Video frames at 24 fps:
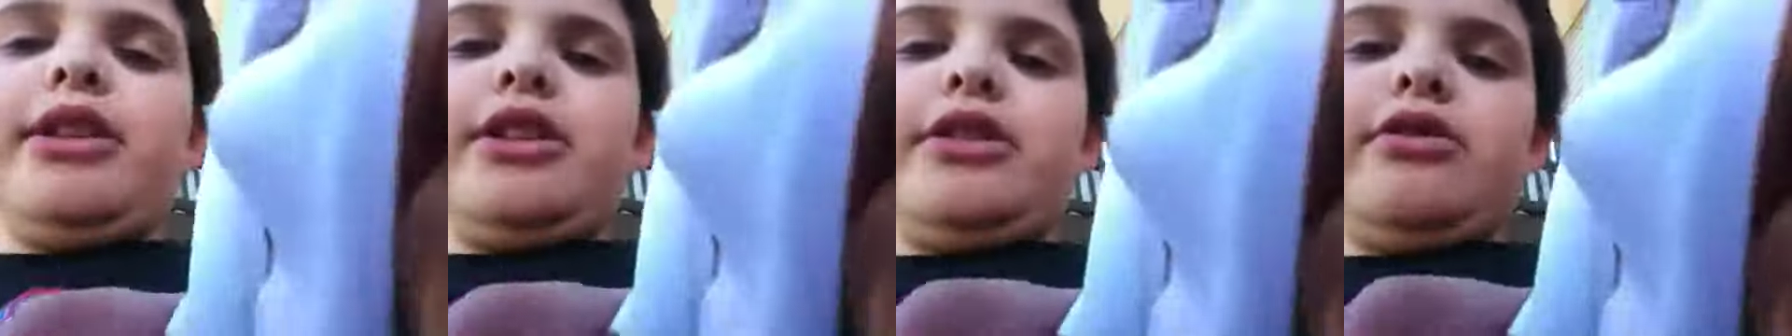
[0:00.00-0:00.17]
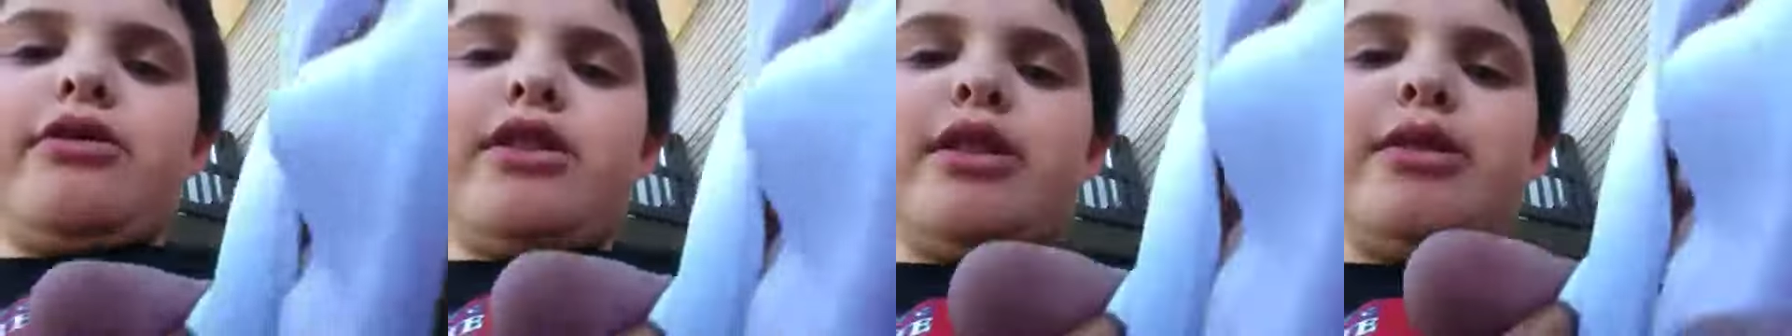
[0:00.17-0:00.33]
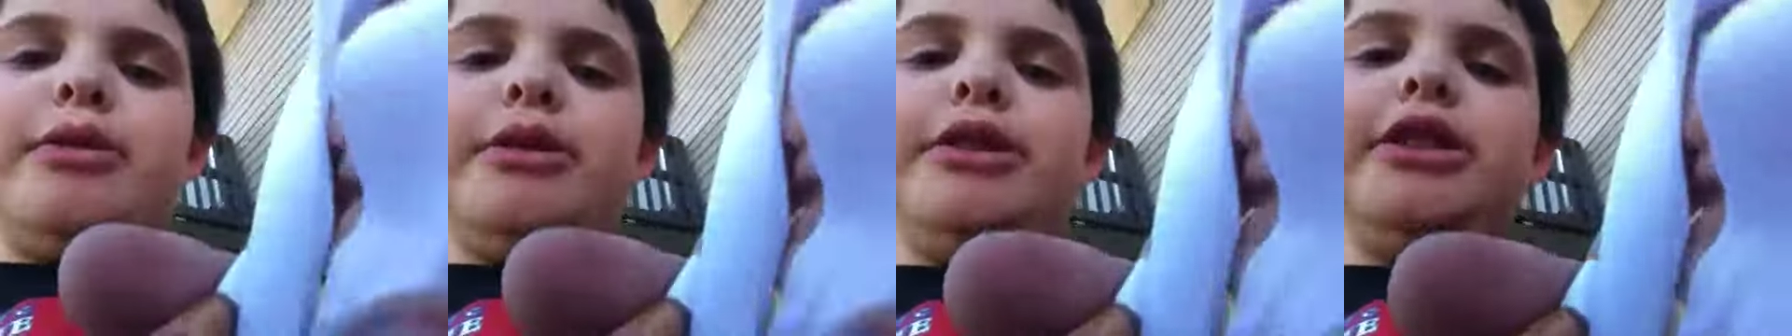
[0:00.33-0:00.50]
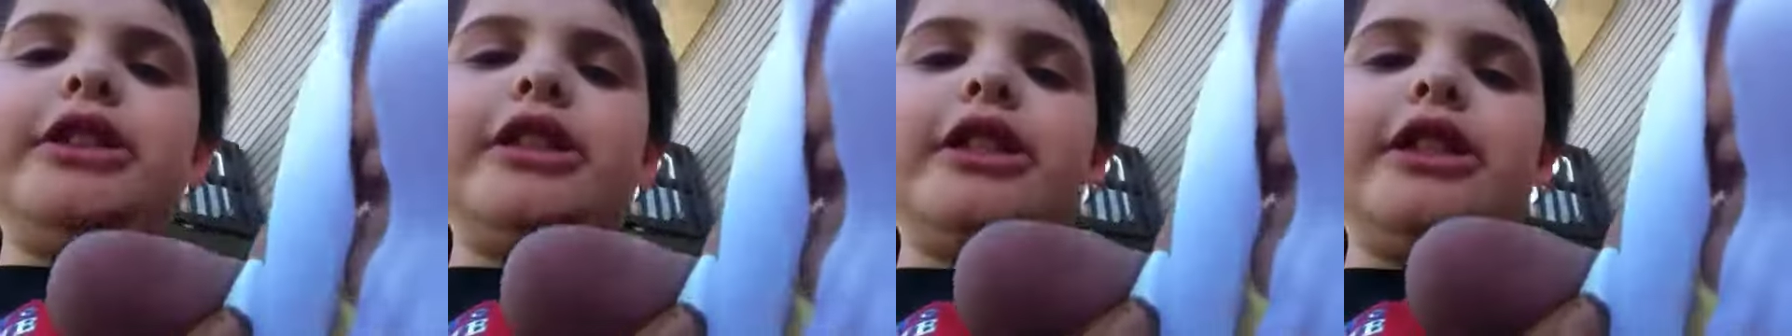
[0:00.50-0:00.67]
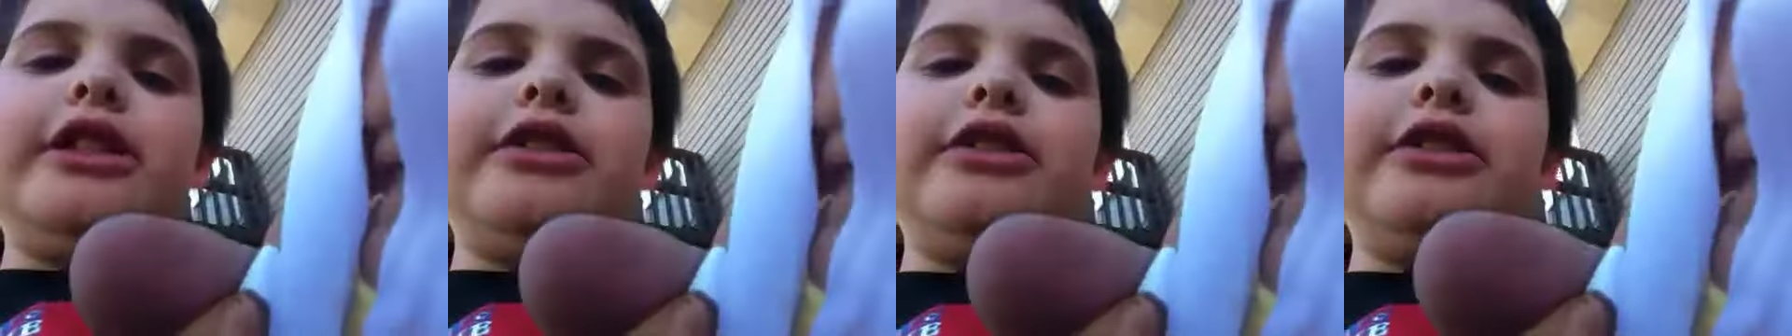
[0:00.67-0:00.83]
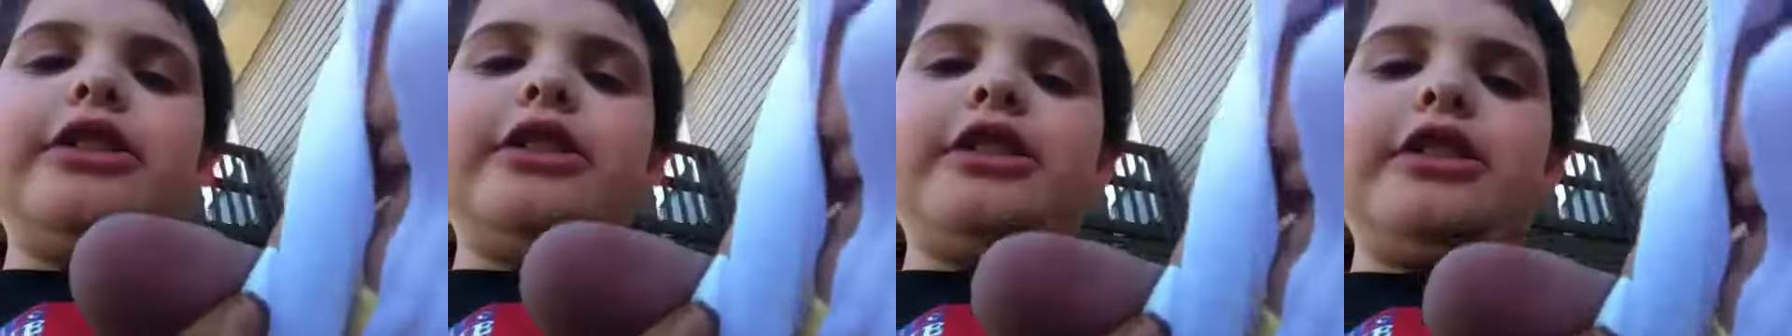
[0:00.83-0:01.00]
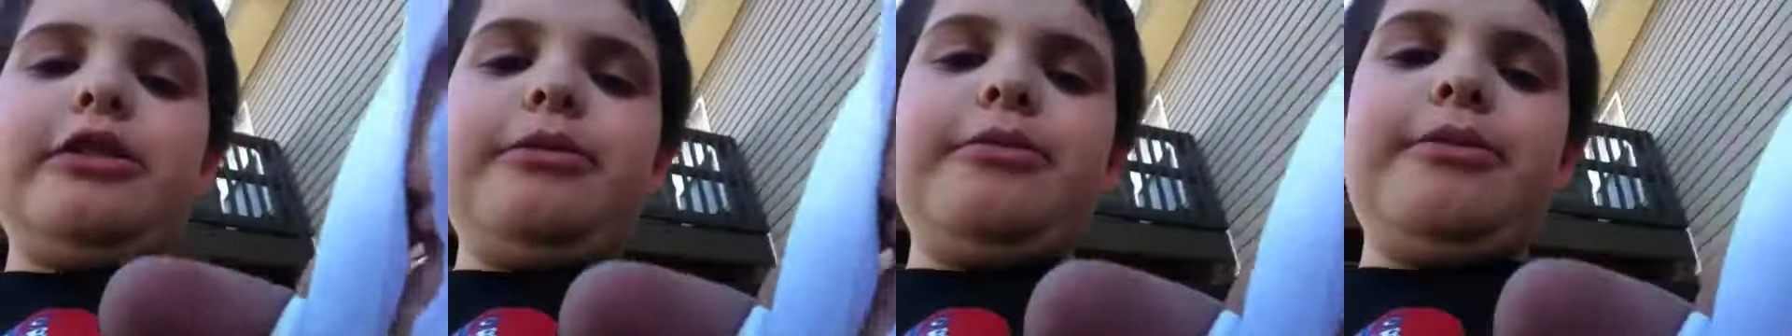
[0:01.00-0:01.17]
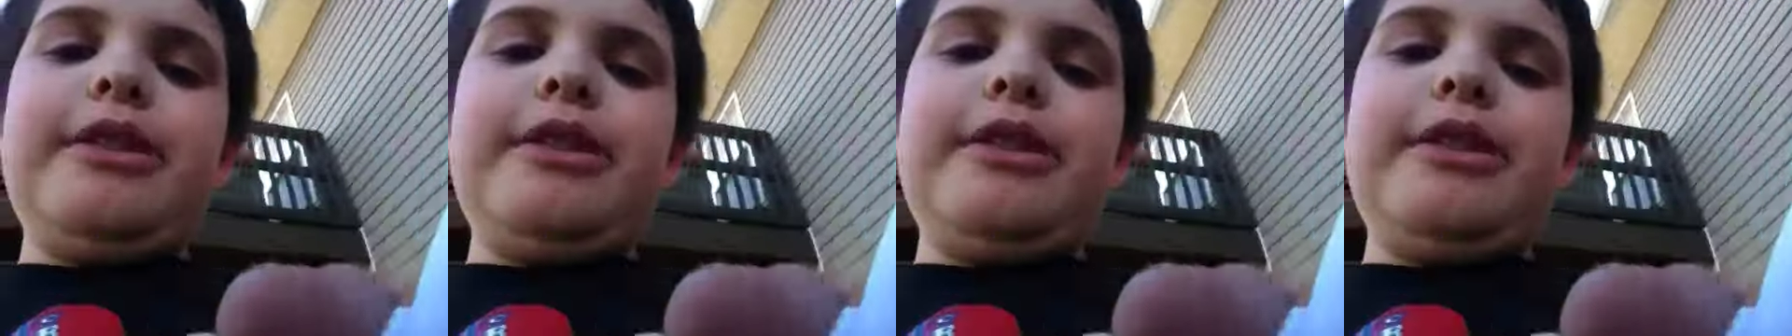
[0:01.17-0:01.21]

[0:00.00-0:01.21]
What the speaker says: with the Rey Mysterio dog,